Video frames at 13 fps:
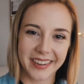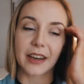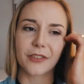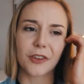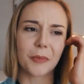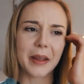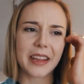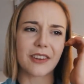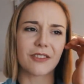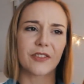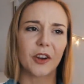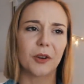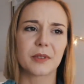if you're
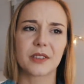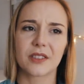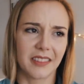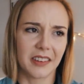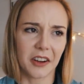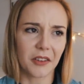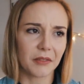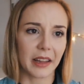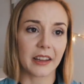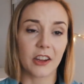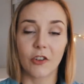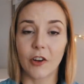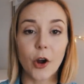making films, you know,
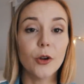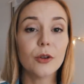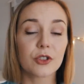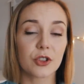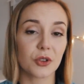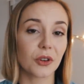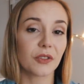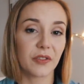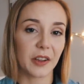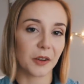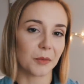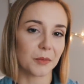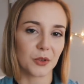like your own short
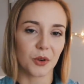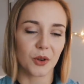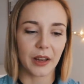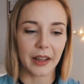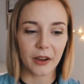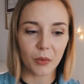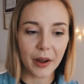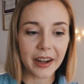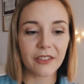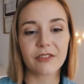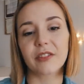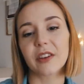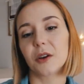films or like
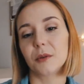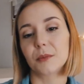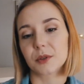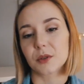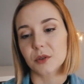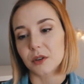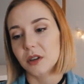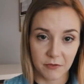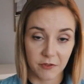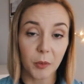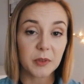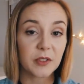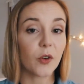wedding films or
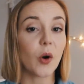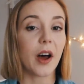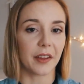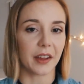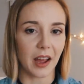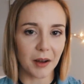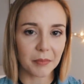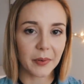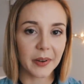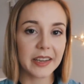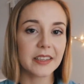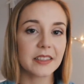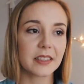films for other
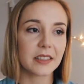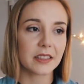companies,